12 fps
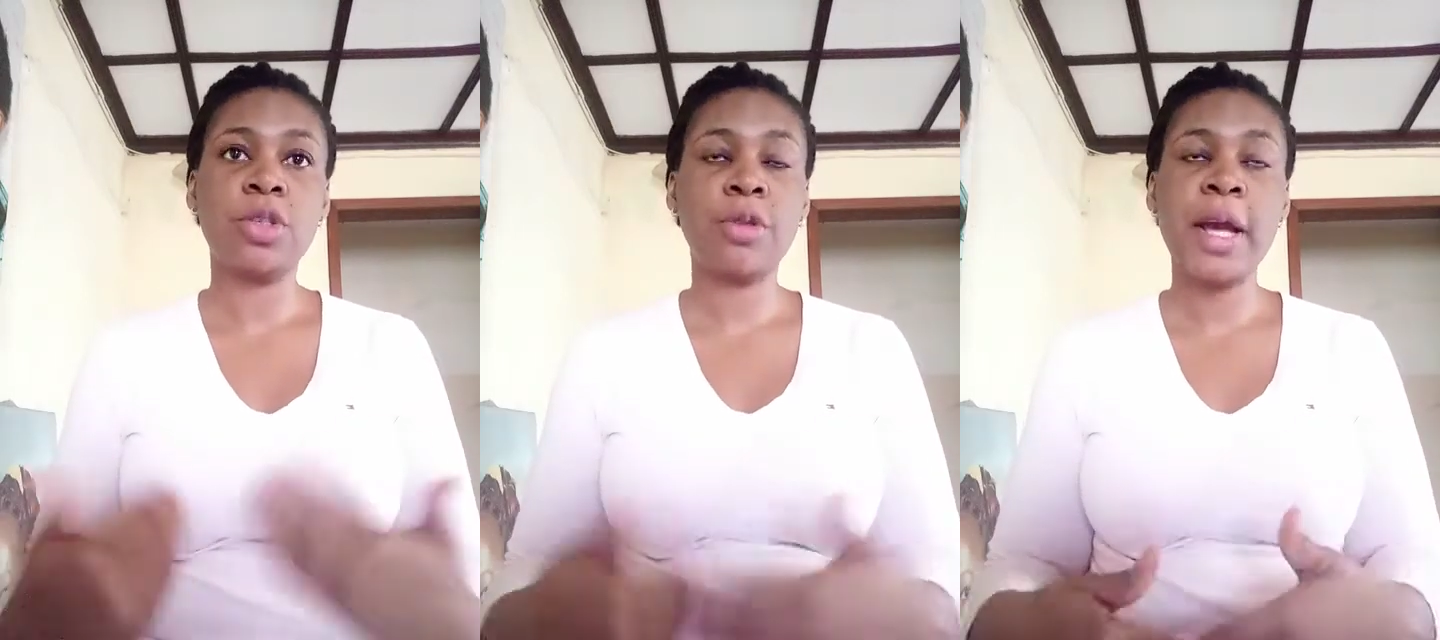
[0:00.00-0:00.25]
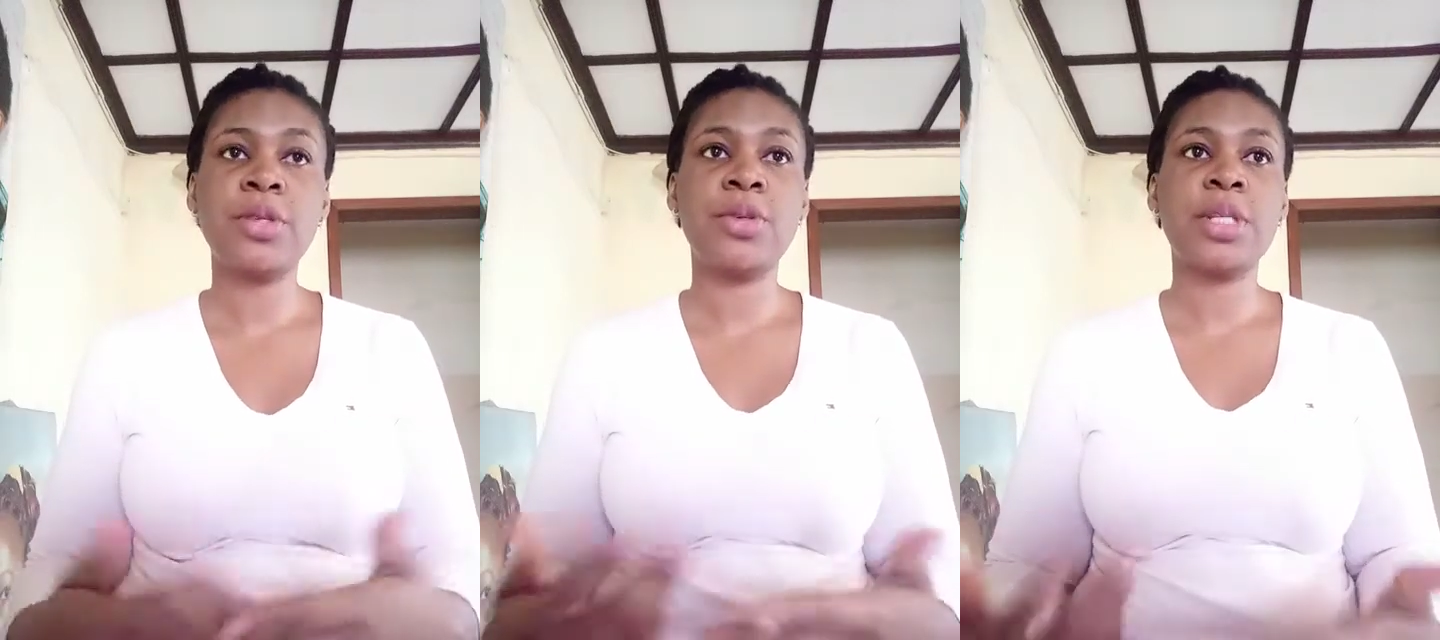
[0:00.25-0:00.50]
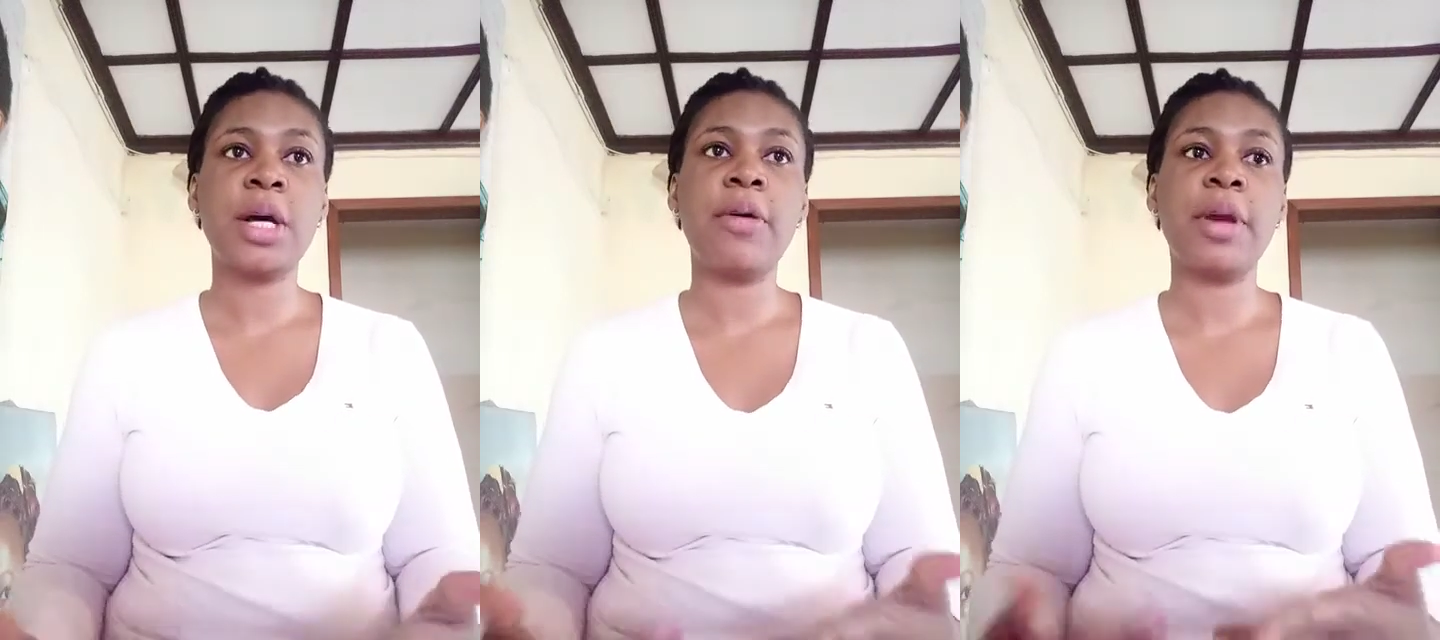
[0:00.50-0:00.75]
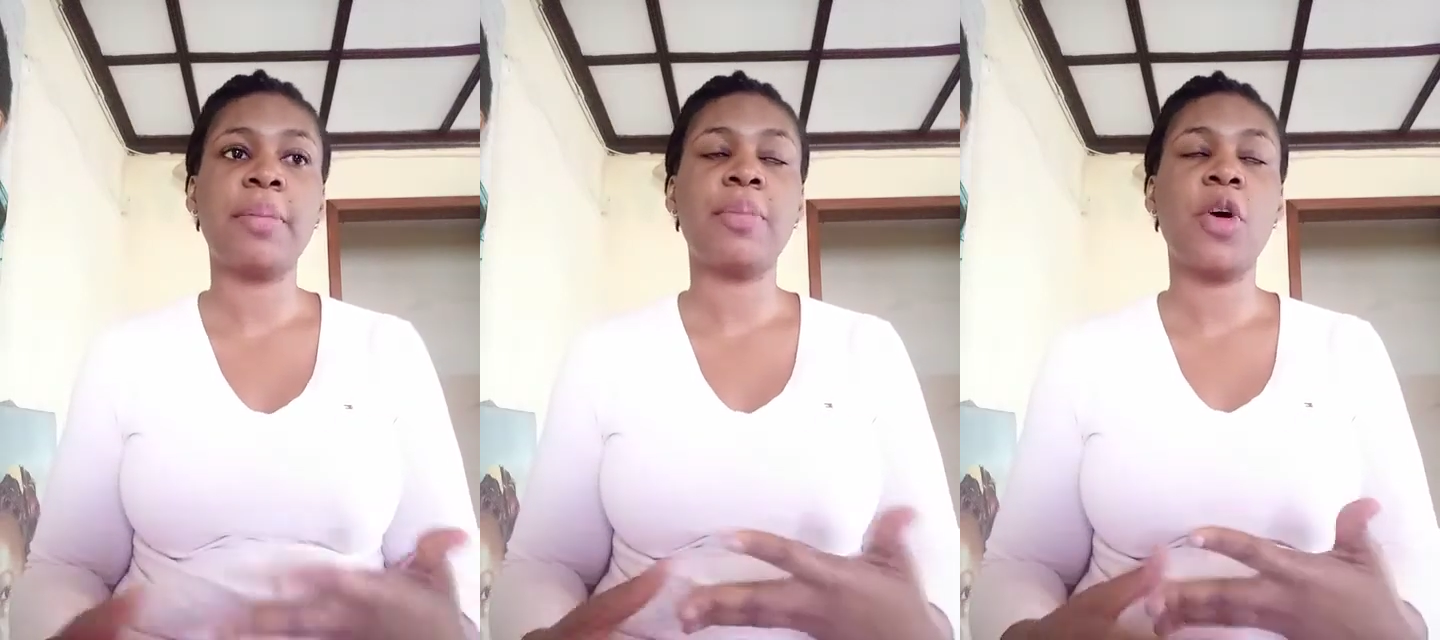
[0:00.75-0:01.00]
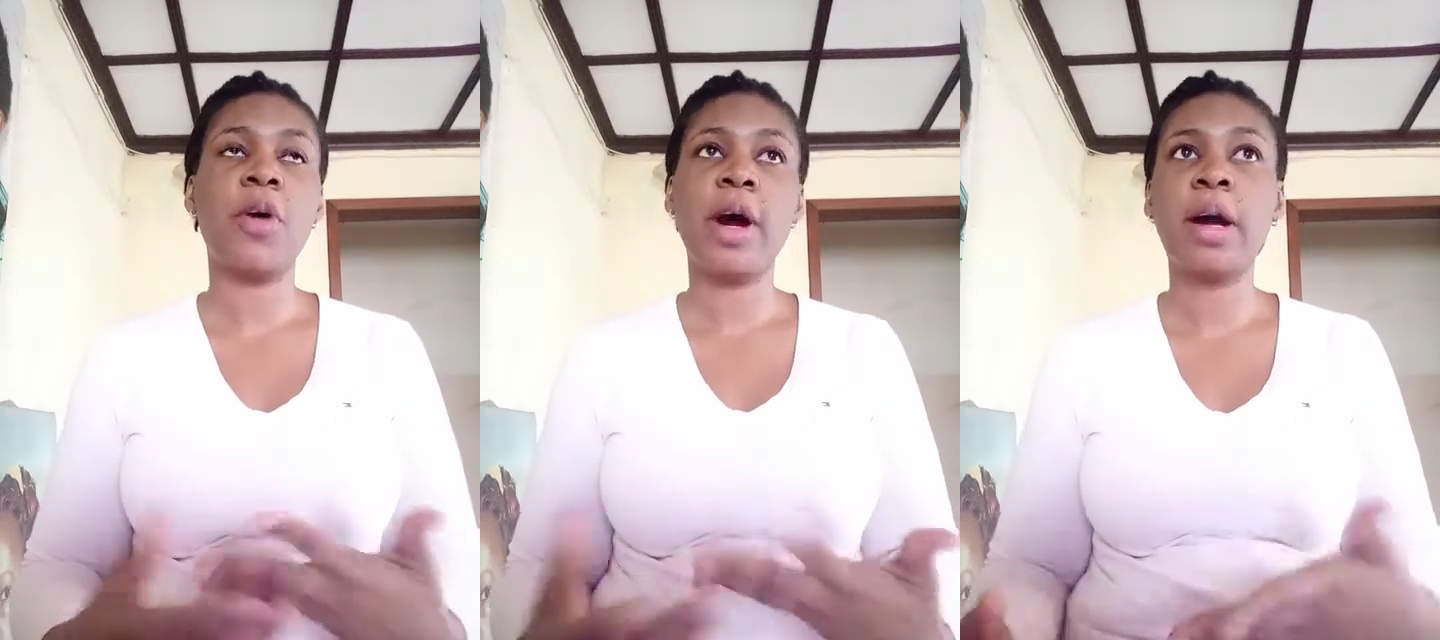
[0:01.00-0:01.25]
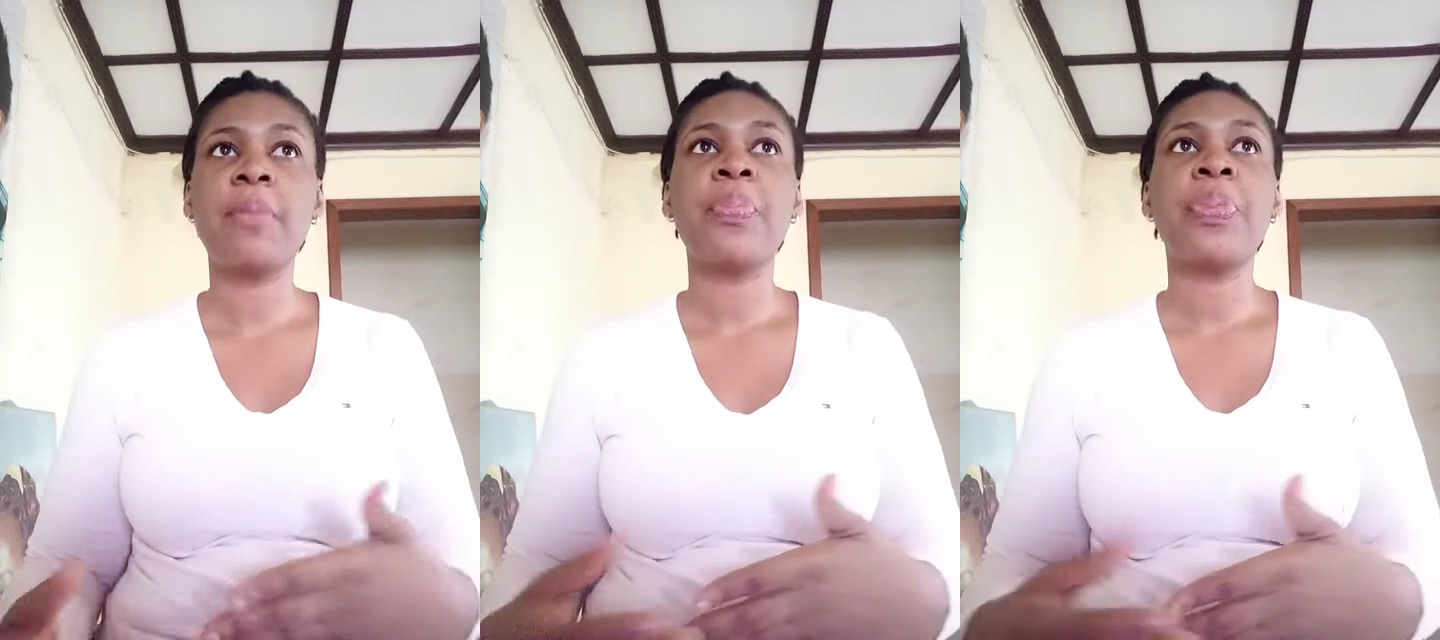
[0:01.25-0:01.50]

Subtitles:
you're trying to tell him or her.